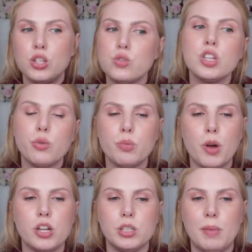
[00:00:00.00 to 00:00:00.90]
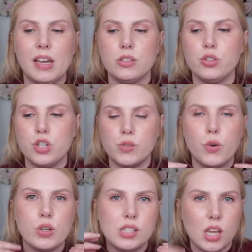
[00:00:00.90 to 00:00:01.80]
usually with project pans, you're just
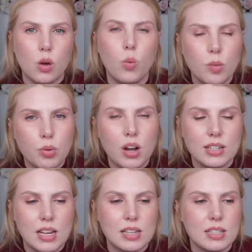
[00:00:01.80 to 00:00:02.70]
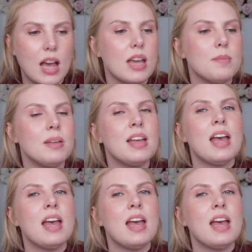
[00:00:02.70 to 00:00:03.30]
focusing on one product at a time.